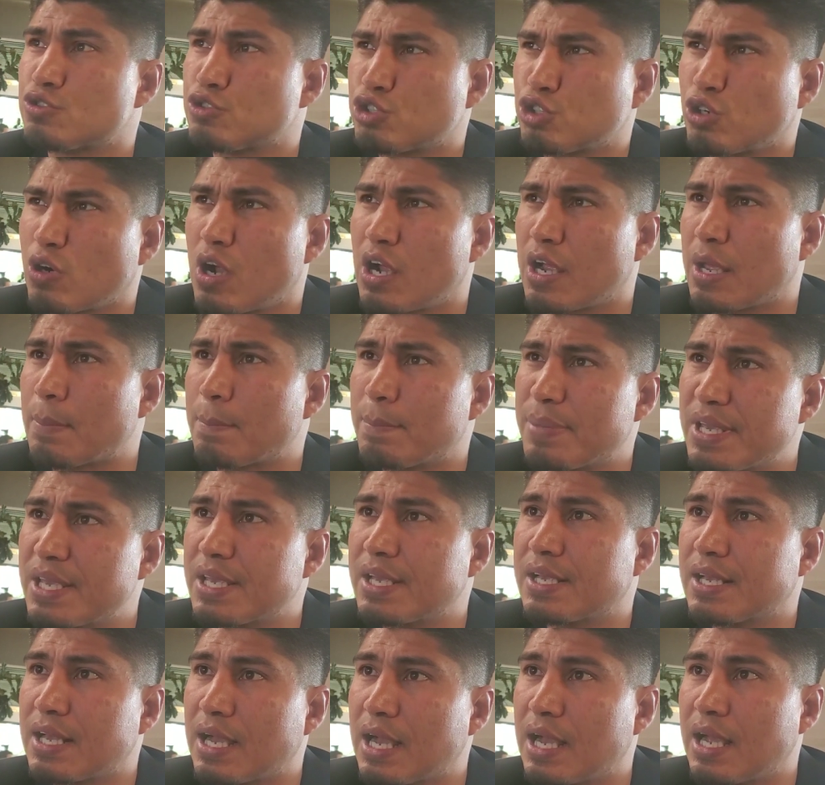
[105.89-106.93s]
strong and
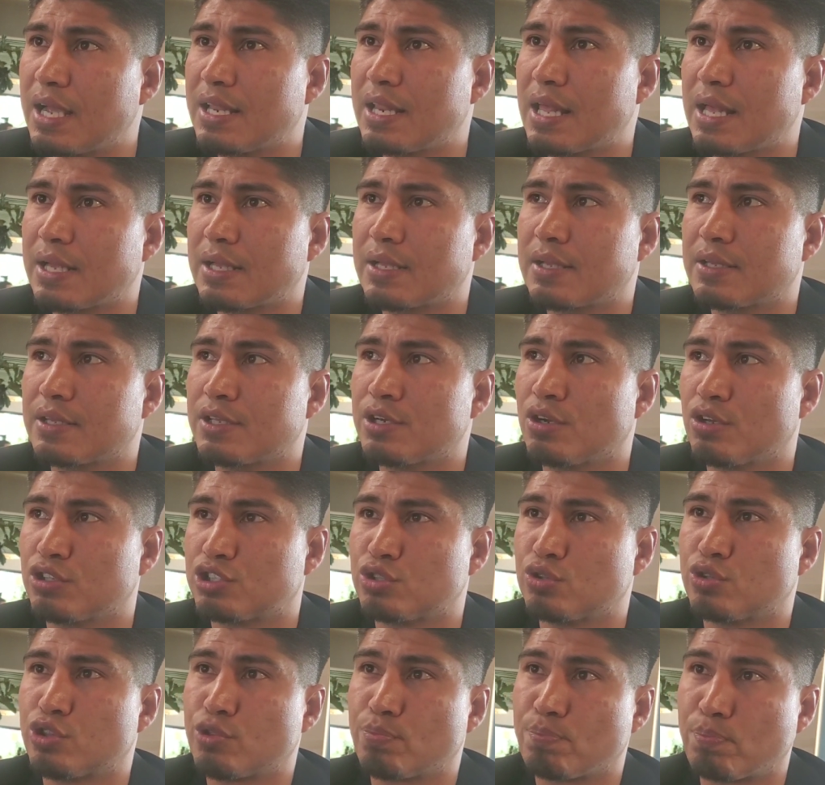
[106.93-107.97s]
big guy, like, you know,
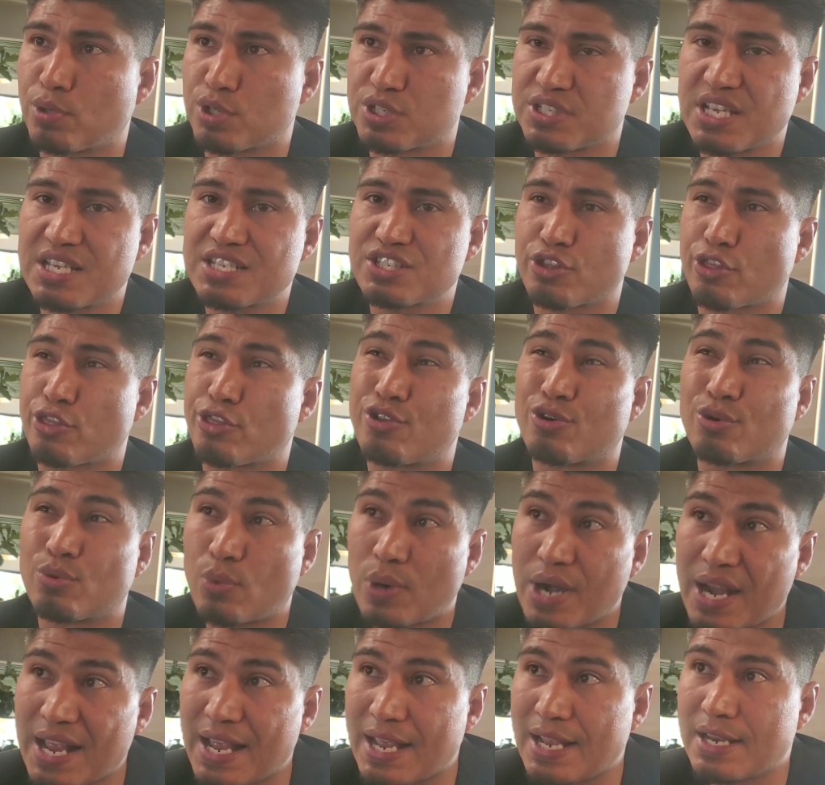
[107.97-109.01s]
to possess a
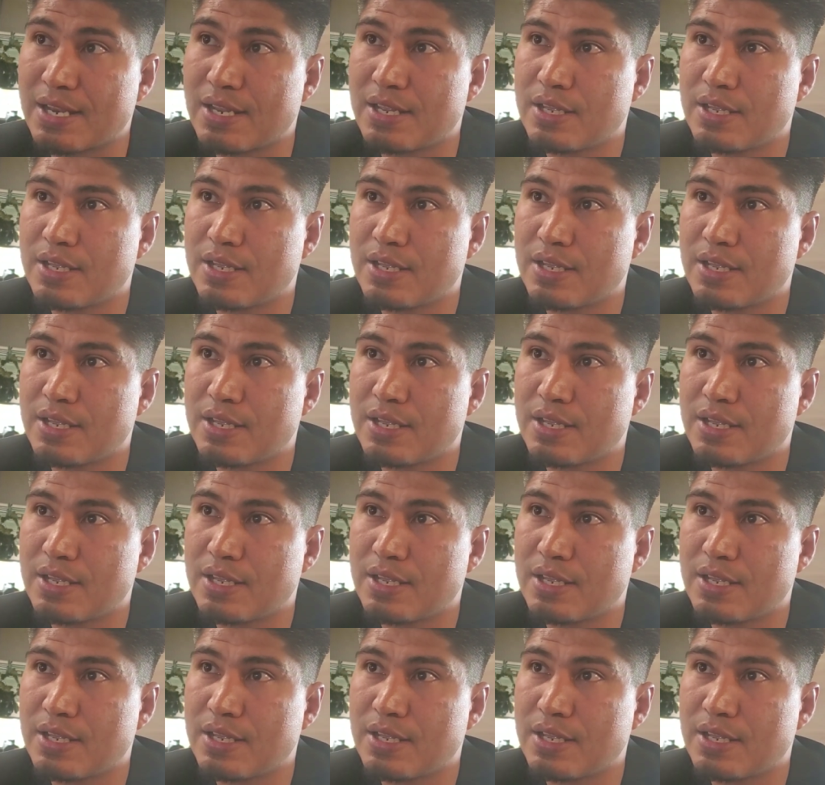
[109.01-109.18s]
threat,